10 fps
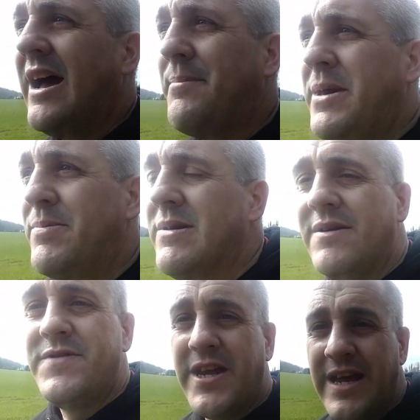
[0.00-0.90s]
people
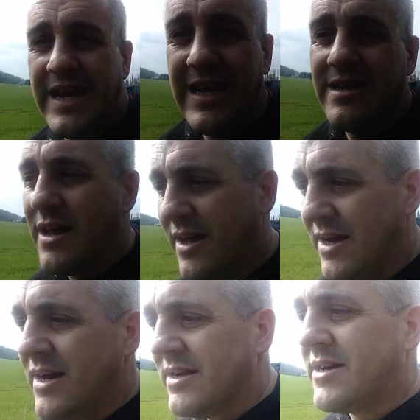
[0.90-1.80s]
lived in
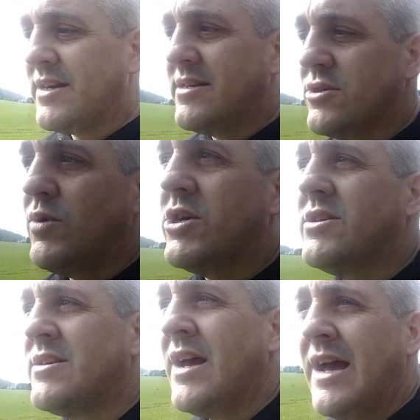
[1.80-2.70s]
tight
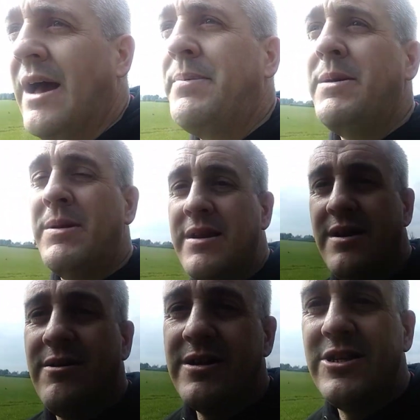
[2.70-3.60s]
situations, and people in
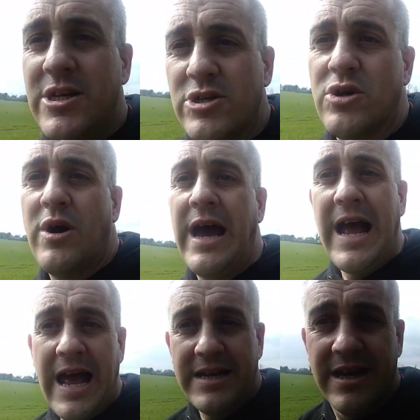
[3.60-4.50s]
Ireland years ago
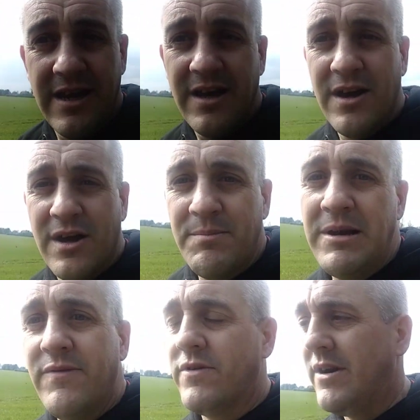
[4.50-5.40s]
had,
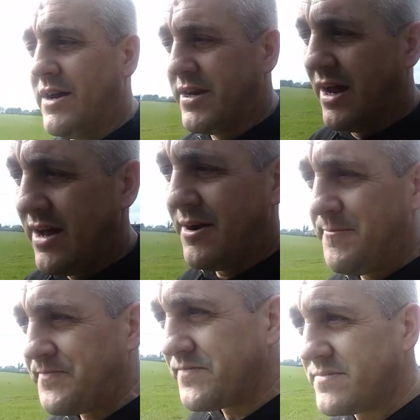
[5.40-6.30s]
believe it or not,
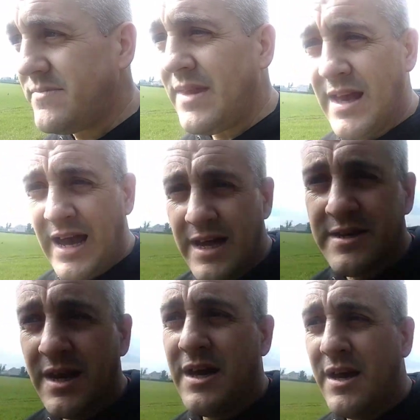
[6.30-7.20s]

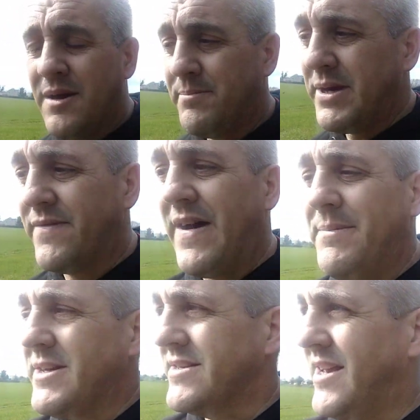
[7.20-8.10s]
had big
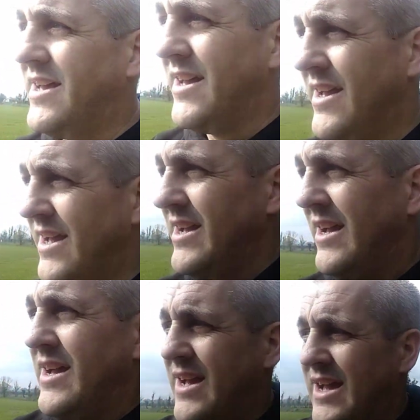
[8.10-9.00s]
families,
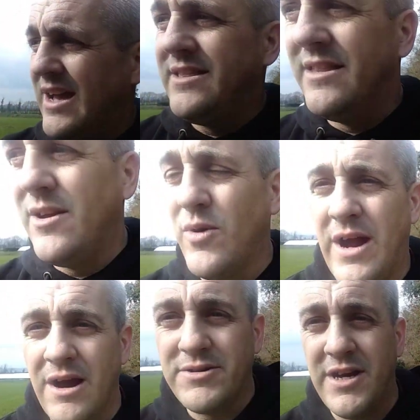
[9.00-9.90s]
and there were
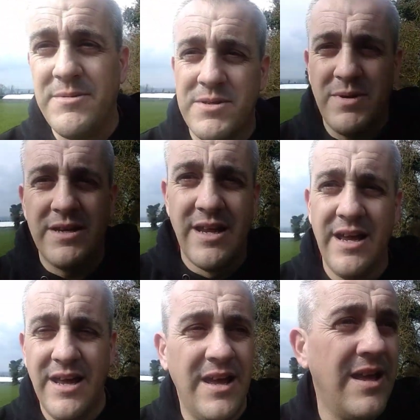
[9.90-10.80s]
hard times as well.
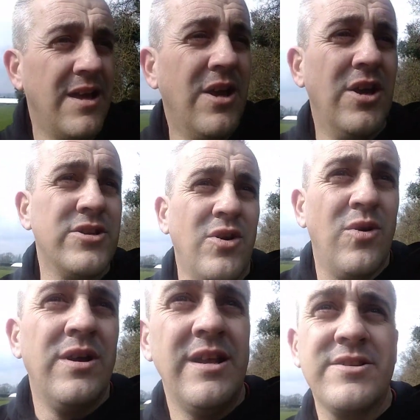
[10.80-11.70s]

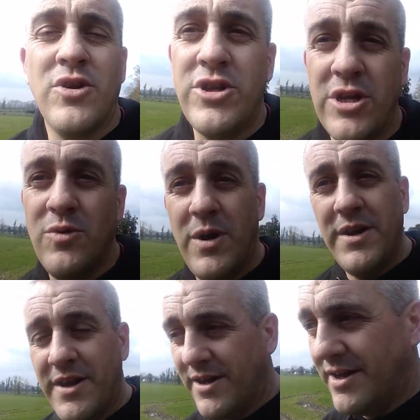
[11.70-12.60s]
So let's continue on.